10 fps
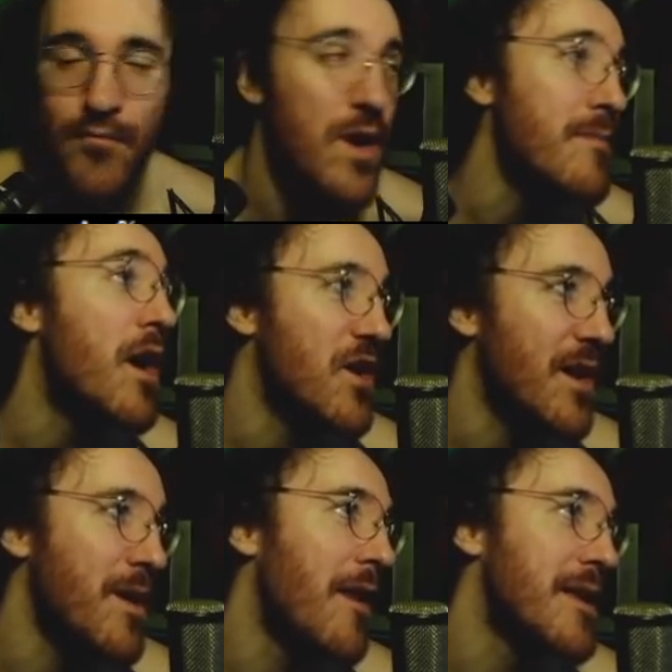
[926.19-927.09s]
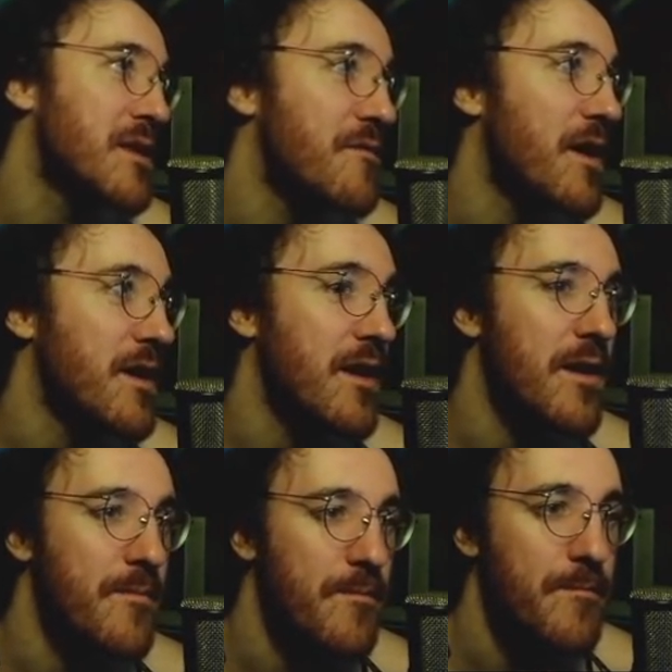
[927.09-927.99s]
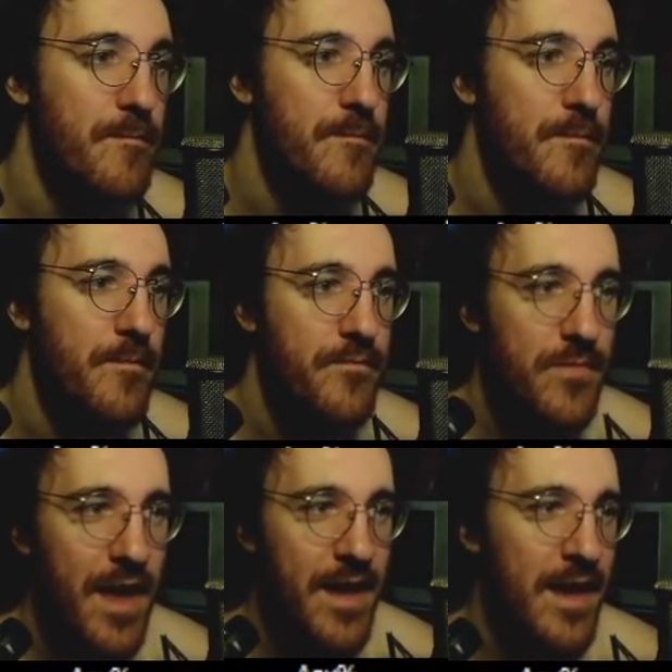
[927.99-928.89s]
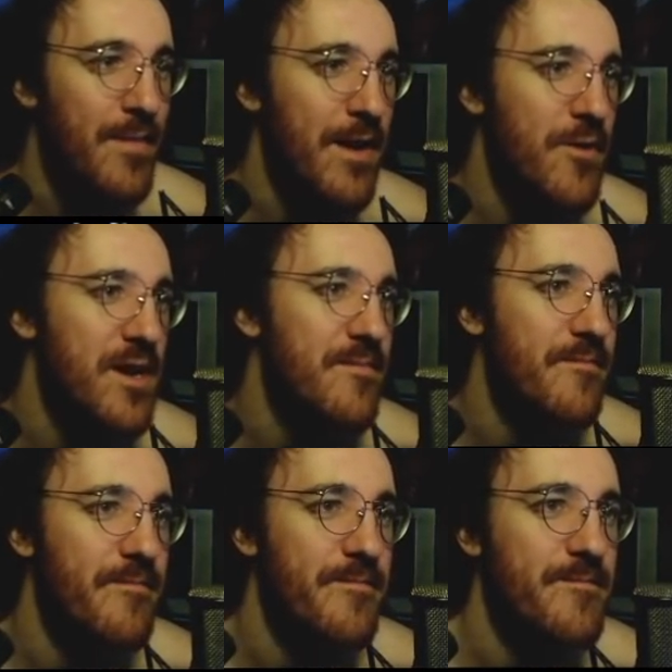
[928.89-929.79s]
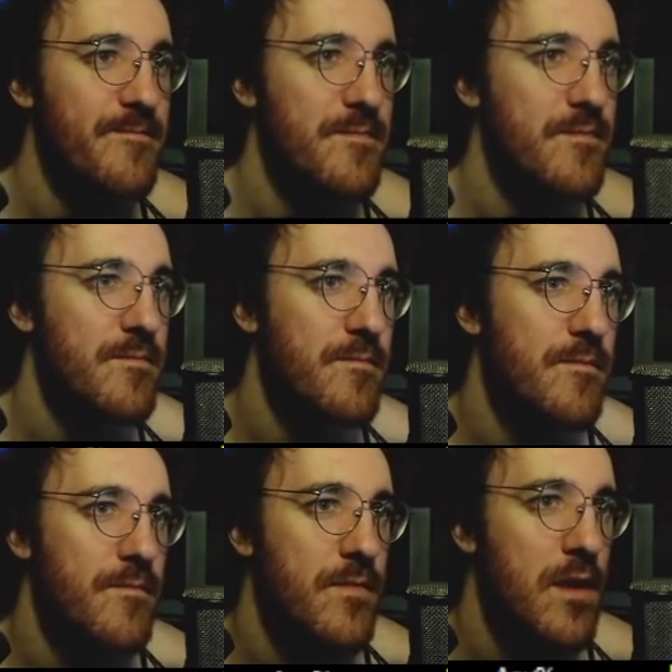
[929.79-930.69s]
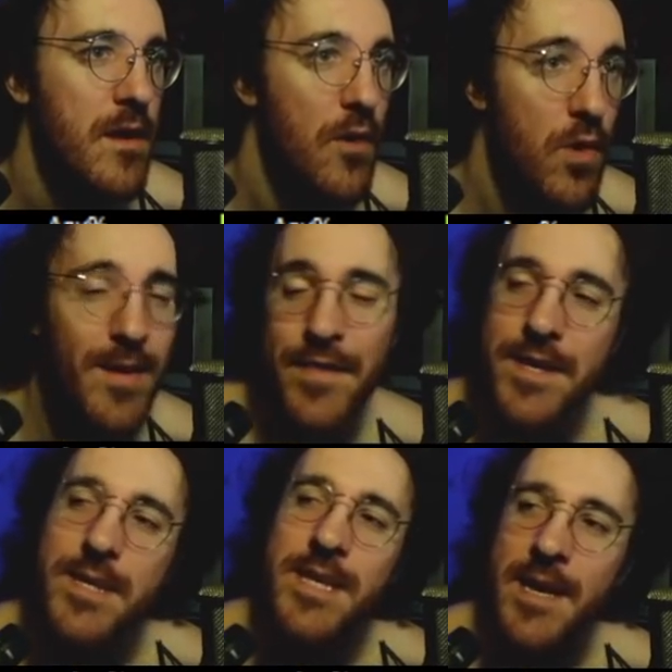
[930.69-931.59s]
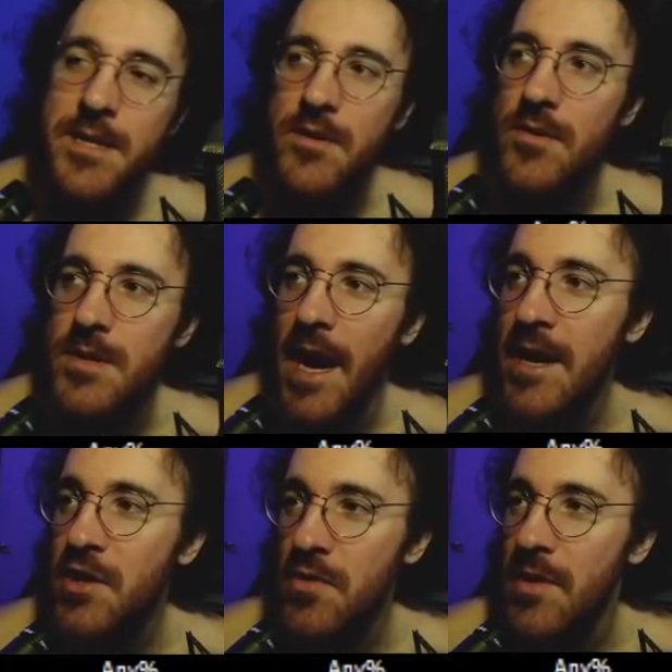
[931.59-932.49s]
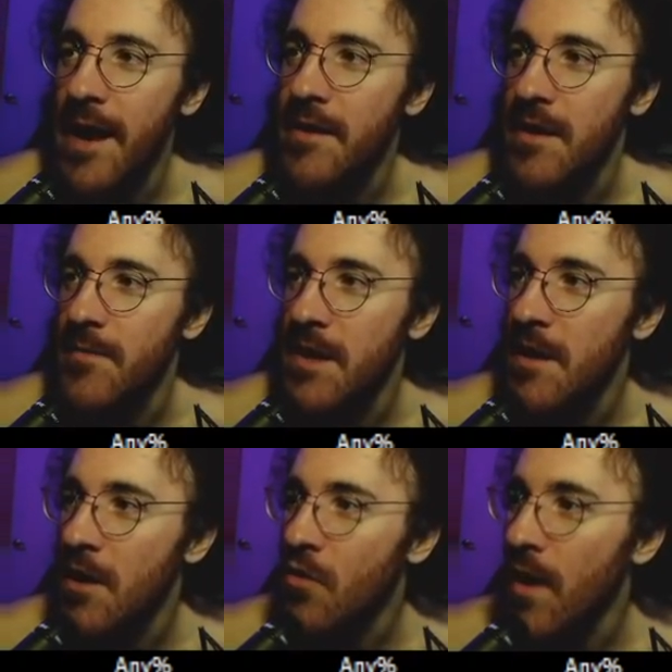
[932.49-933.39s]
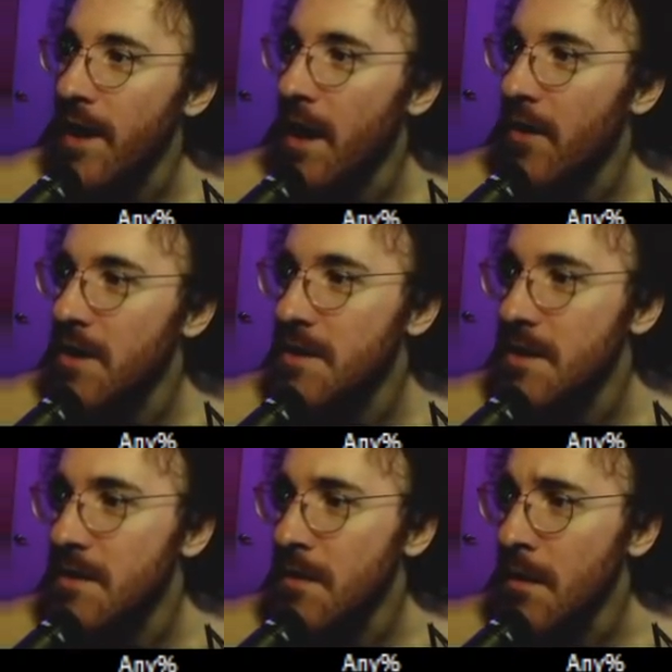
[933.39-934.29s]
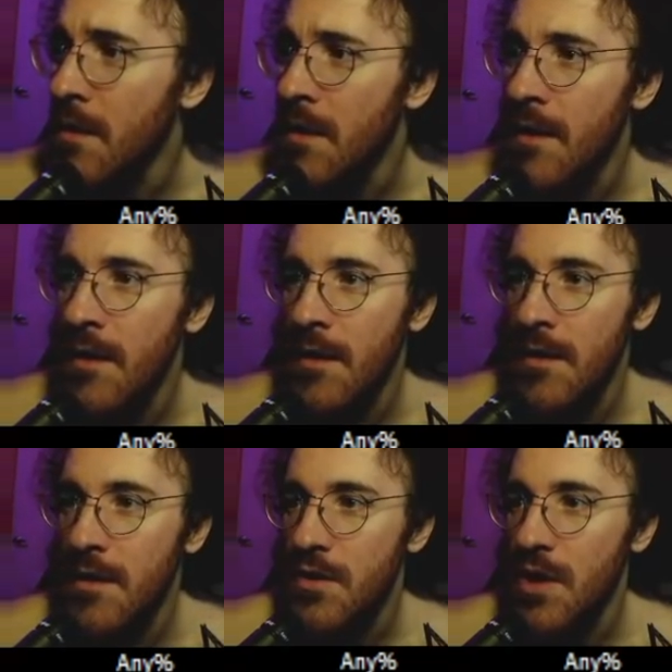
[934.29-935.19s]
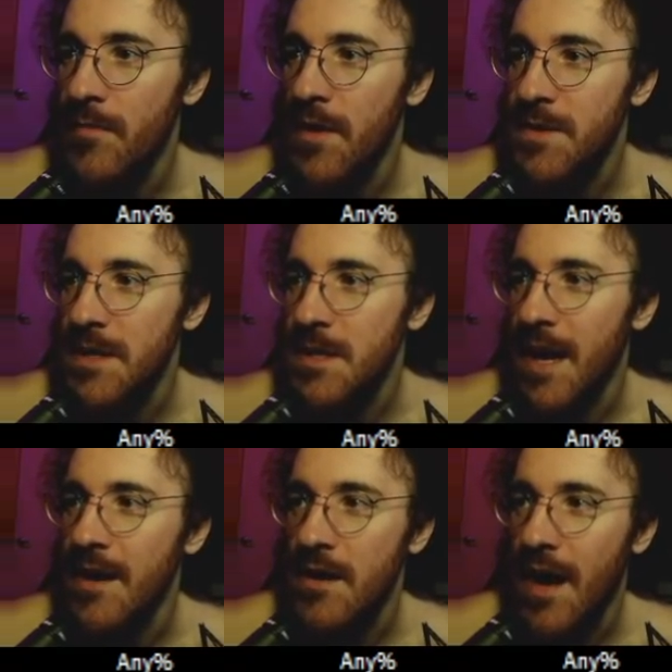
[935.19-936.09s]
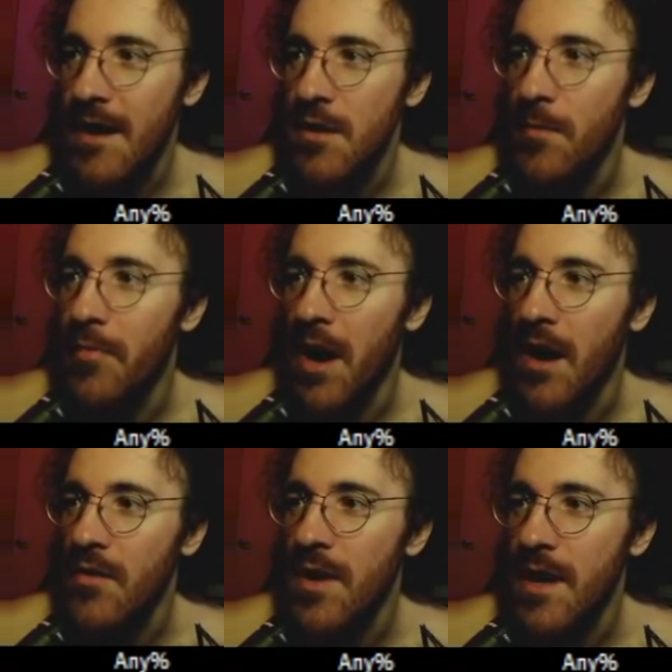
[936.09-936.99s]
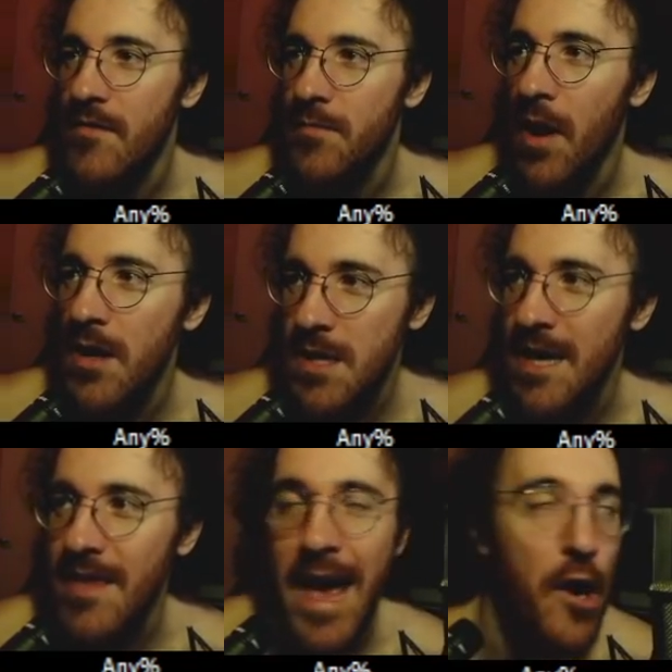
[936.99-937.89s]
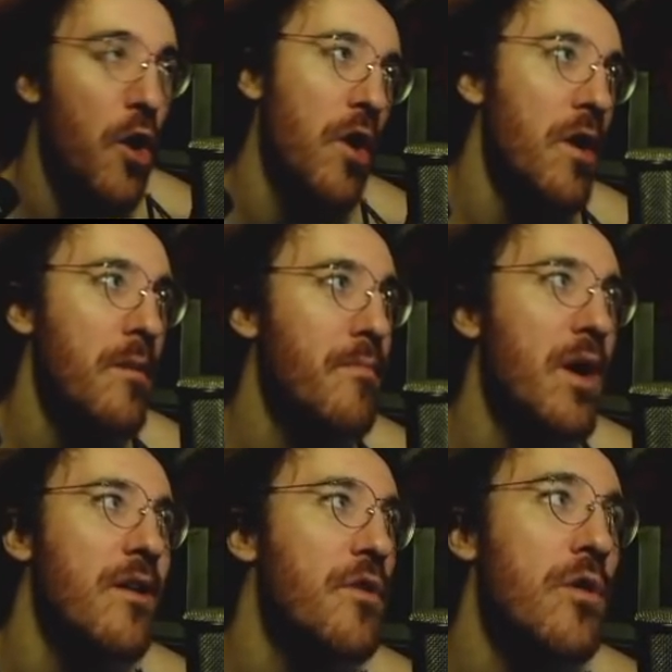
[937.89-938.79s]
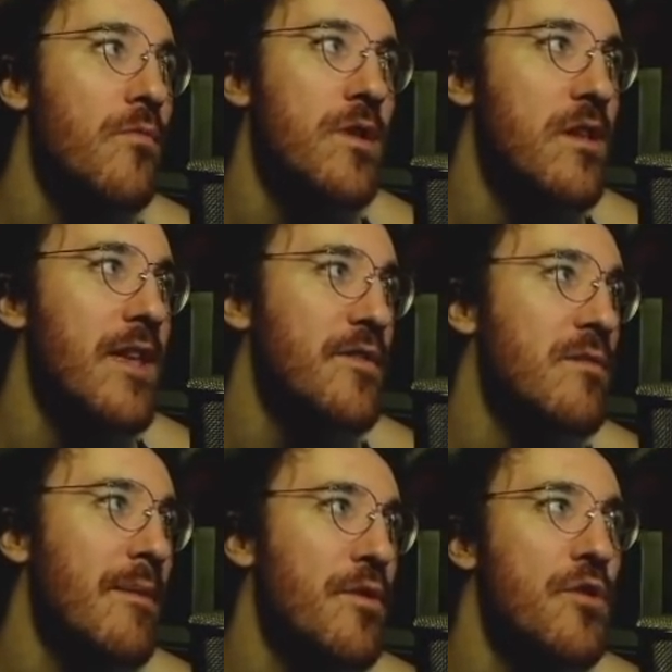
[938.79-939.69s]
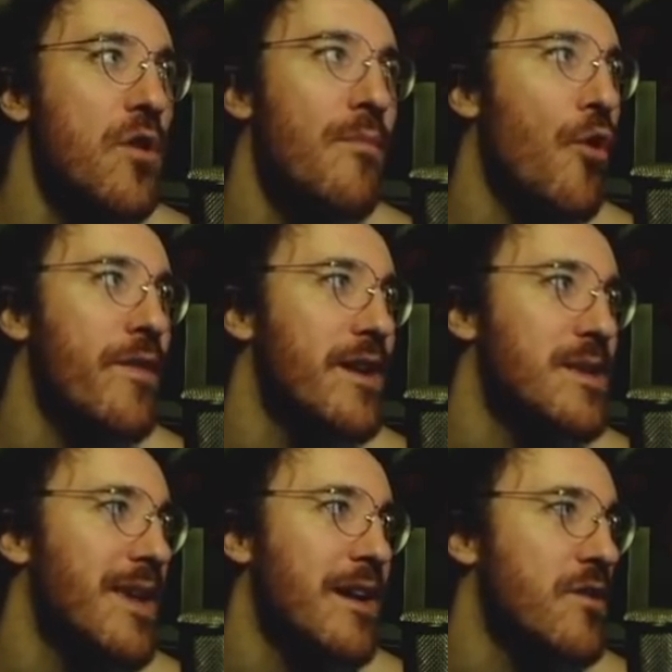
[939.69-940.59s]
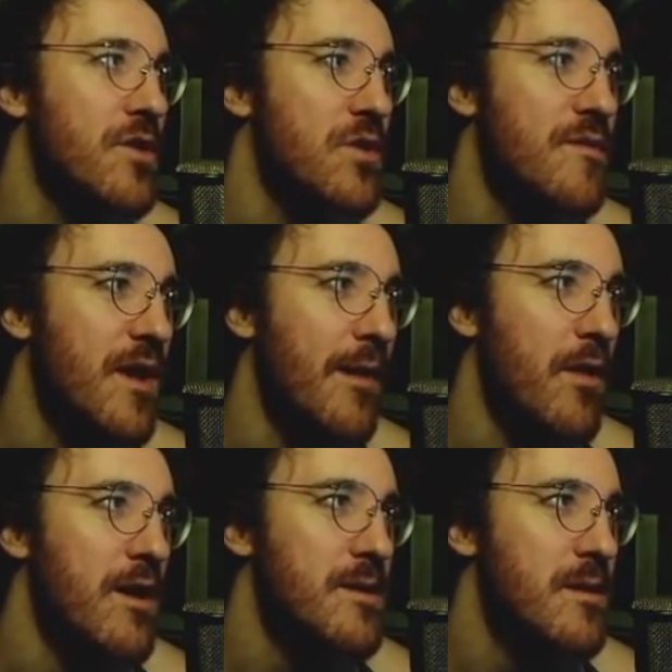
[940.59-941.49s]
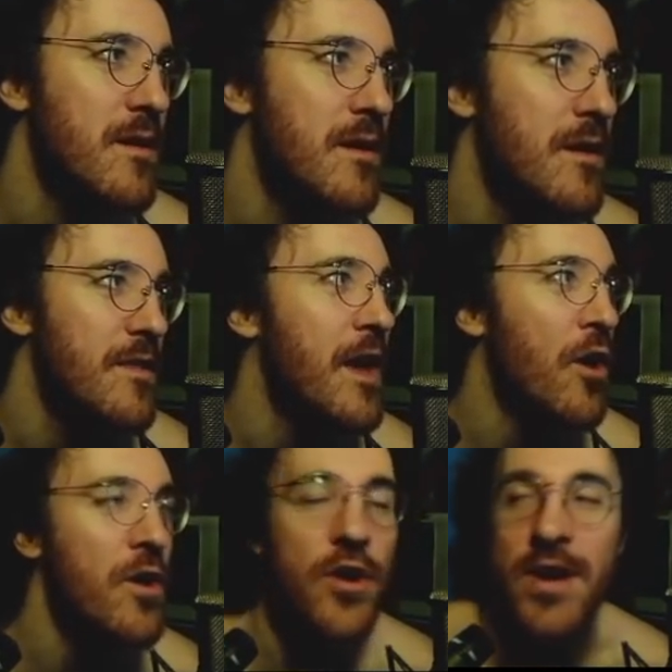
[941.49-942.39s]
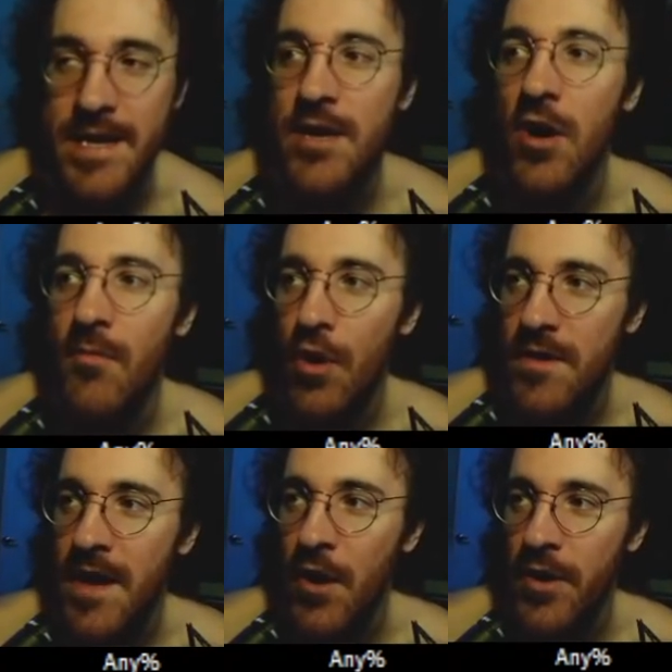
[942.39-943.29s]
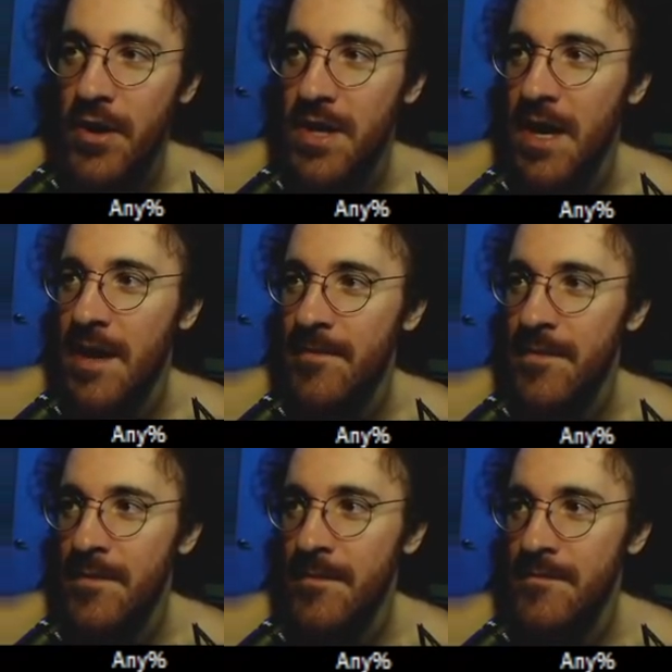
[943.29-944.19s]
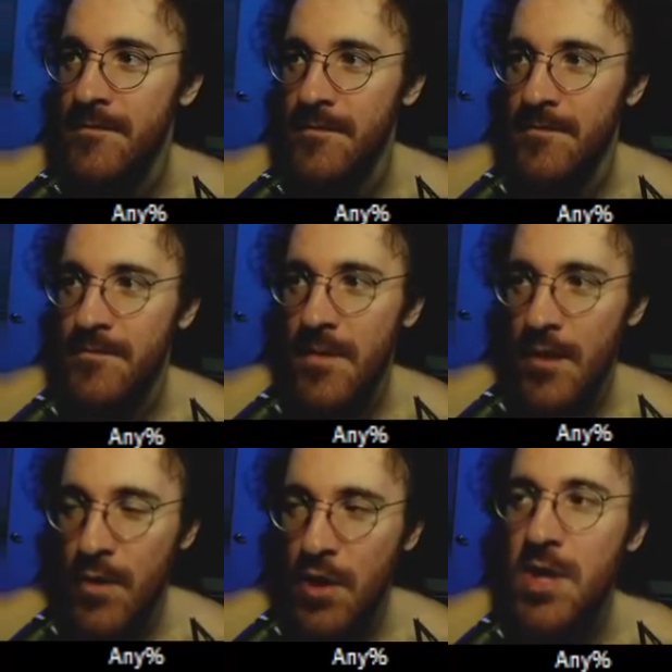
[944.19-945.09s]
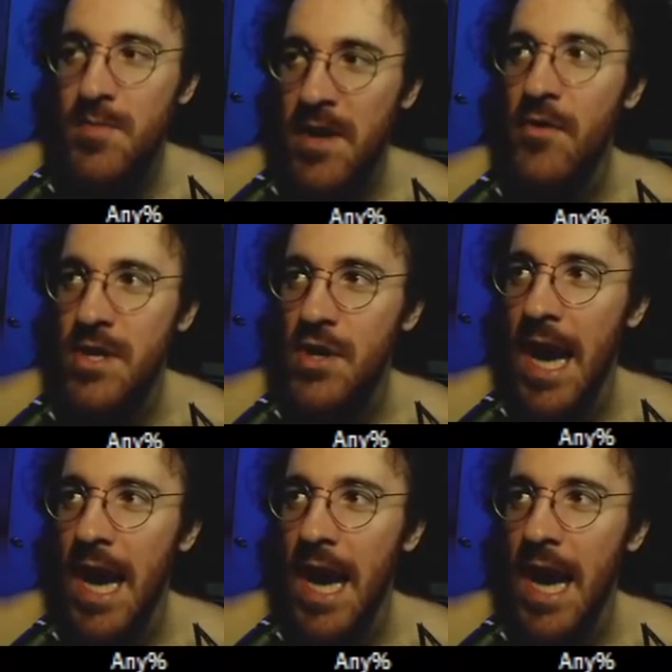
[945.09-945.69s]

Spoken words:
Pretty much. I mean, unless you're fucking up. Hey, Hangman, what up? What about these testicles? I do like them, and they are quite hairy indeed. Jump up to the side here. Got a little bonk, whatever. Bonks like that hurt, but you have to remember, they're no more than a second or two of time loss. They hurt your ego more than they hurt your time. When you're speedrunning,